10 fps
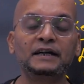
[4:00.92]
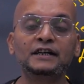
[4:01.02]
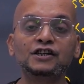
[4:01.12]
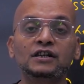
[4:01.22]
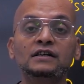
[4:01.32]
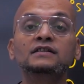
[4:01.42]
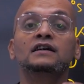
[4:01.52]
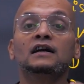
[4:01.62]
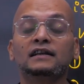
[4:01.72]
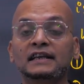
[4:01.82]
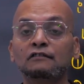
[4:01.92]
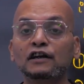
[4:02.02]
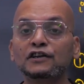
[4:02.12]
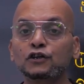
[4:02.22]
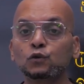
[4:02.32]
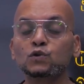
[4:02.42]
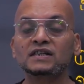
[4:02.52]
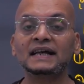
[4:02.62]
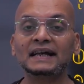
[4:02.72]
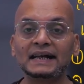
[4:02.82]
Britishers, they were
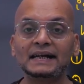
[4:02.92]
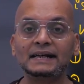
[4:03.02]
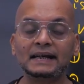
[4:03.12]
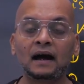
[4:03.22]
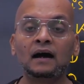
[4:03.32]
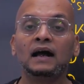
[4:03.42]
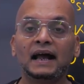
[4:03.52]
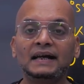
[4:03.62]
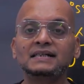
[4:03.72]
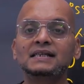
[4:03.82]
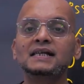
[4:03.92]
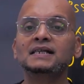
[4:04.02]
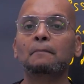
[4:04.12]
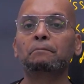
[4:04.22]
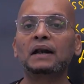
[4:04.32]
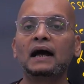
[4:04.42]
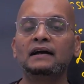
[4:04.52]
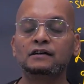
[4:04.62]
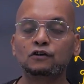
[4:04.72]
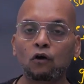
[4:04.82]
using India as the
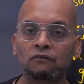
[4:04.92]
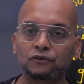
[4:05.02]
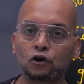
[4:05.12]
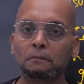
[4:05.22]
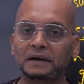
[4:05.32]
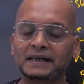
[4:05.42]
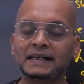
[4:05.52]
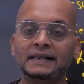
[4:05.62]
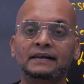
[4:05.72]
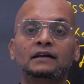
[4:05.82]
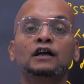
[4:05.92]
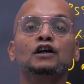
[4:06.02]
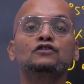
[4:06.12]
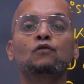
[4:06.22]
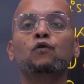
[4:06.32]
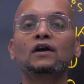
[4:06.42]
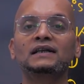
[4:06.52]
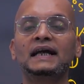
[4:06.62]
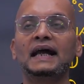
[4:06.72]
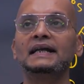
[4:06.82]
supplier of raw material. So
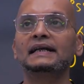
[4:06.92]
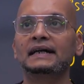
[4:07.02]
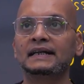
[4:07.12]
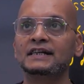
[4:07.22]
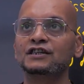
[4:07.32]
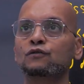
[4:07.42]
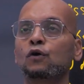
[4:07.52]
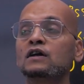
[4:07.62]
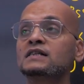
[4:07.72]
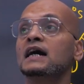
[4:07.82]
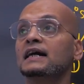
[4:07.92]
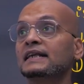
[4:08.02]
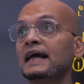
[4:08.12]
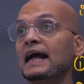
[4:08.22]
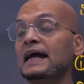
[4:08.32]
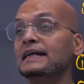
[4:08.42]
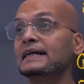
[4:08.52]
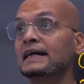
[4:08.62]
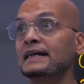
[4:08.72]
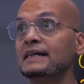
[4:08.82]
what they encouraged was they
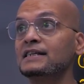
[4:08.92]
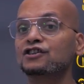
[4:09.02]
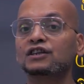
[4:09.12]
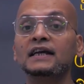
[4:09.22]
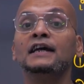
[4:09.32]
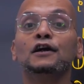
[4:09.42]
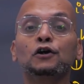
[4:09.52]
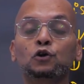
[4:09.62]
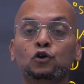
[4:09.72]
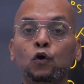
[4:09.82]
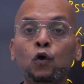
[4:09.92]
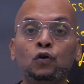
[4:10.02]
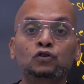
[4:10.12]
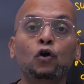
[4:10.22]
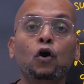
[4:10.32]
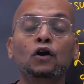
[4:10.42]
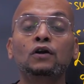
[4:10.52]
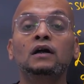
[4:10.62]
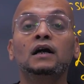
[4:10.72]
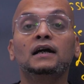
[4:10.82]
encouraged the growth
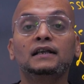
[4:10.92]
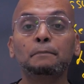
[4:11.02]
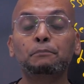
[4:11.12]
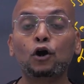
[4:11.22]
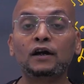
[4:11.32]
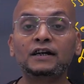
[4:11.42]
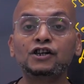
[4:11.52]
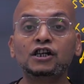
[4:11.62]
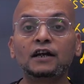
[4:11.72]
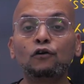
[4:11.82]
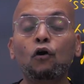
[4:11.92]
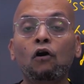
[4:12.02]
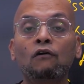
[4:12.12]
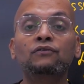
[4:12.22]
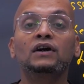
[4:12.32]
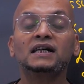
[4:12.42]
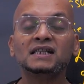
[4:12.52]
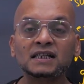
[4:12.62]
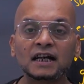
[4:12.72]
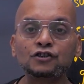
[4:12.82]
or the production of
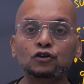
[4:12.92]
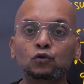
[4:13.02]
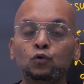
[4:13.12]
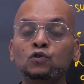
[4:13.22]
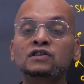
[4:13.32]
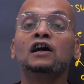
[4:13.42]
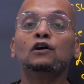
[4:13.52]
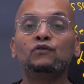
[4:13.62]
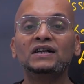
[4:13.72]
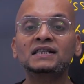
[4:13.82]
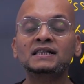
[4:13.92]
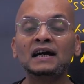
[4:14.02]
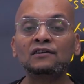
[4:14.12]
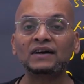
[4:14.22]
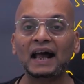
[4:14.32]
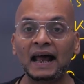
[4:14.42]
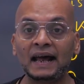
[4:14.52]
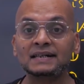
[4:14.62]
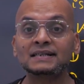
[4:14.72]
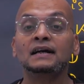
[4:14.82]
such goods which serve
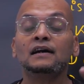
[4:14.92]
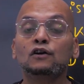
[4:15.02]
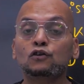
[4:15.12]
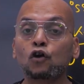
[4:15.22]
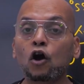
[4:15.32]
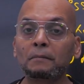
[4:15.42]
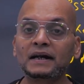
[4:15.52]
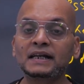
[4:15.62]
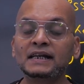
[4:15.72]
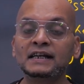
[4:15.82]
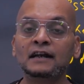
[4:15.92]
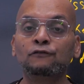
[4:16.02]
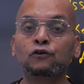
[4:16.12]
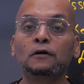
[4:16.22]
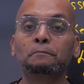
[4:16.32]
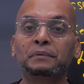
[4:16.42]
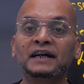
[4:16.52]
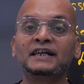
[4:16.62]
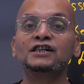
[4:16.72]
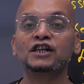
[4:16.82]
as raw material for
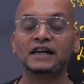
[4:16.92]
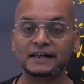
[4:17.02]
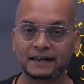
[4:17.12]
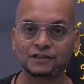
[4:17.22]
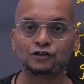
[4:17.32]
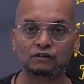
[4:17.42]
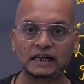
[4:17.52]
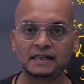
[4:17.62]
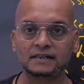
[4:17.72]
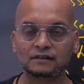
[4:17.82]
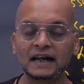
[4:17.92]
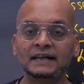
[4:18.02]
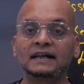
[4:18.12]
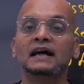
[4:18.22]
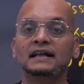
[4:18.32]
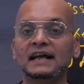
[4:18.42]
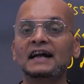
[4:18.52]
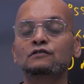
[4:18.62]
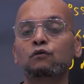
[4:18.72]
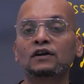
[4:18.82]
British industries, right?
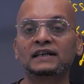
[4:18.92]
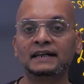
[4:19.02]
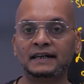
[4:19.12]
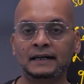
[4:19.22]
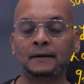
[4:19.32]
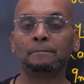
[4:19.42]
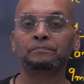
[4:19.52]
That's what they did.